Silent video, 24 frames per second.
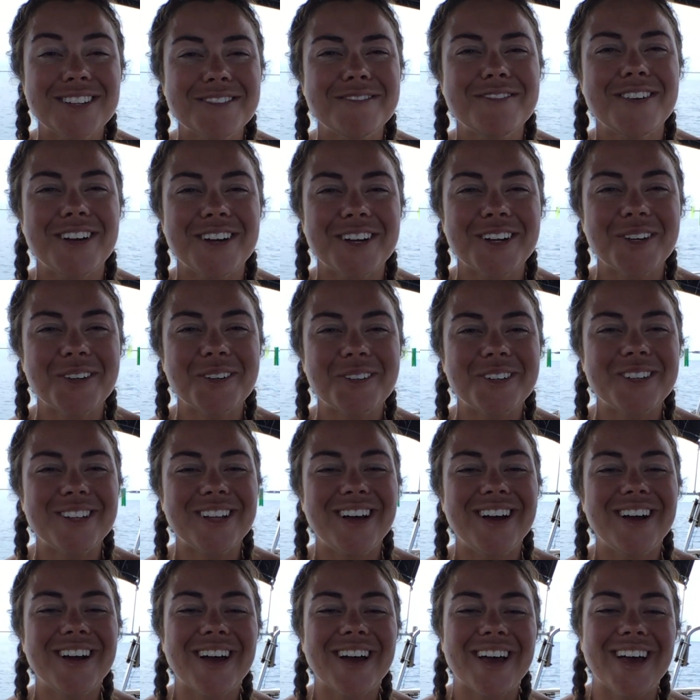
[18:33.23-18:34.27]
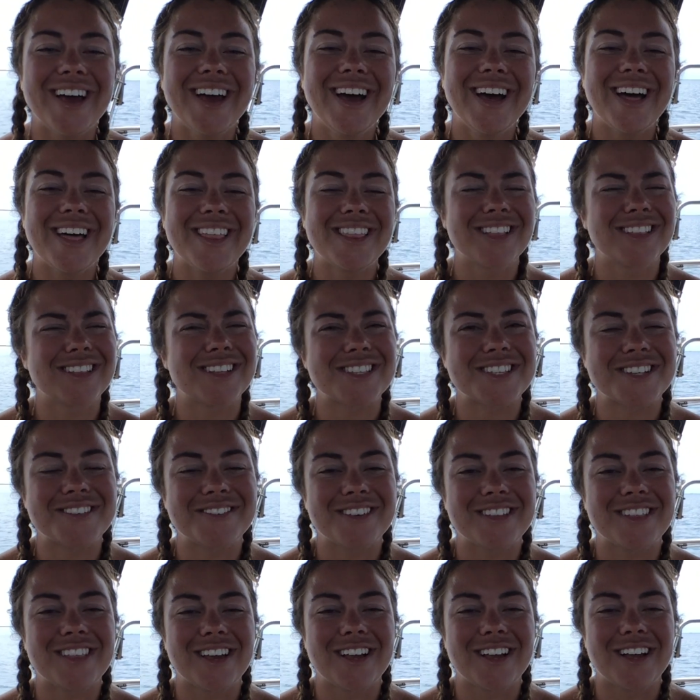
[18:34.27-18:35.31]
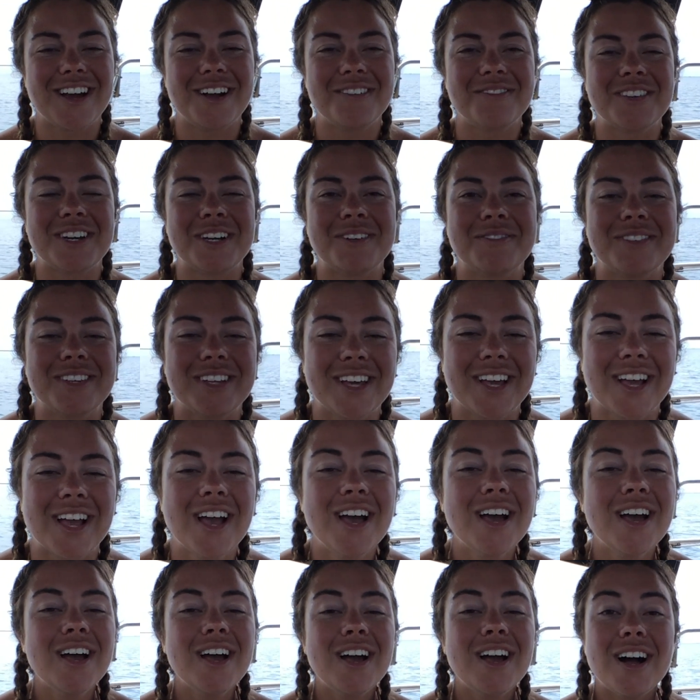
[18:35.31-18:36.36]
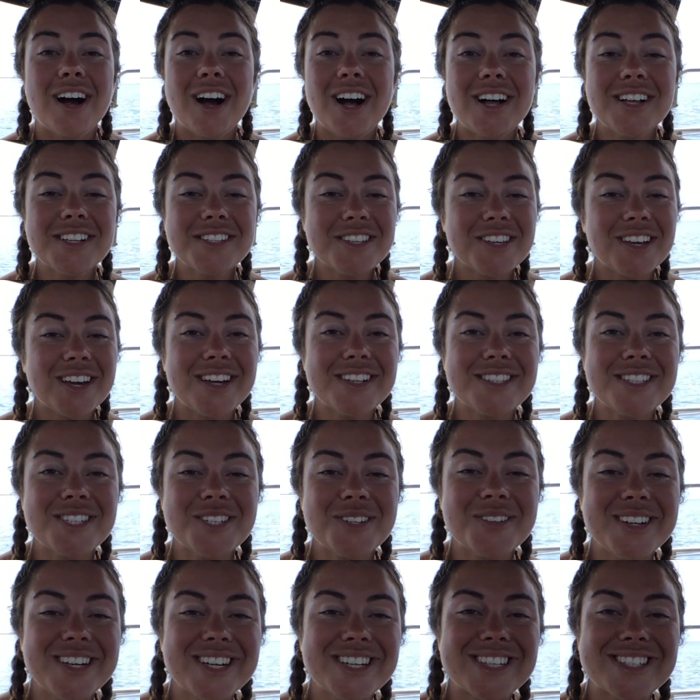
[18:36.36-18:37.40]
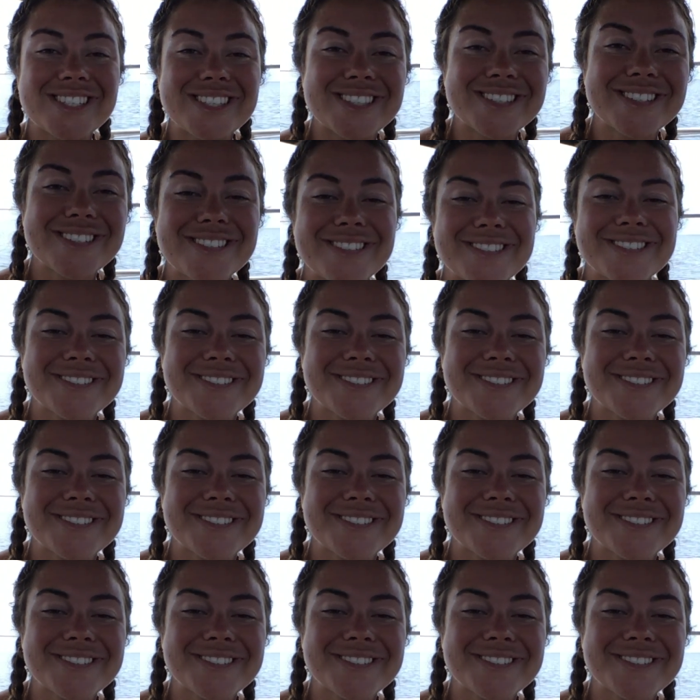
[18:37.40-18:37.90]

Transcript: Very cool. Okay, I think that's everything. I'm rambling. I'll see you guys in 2 weeks.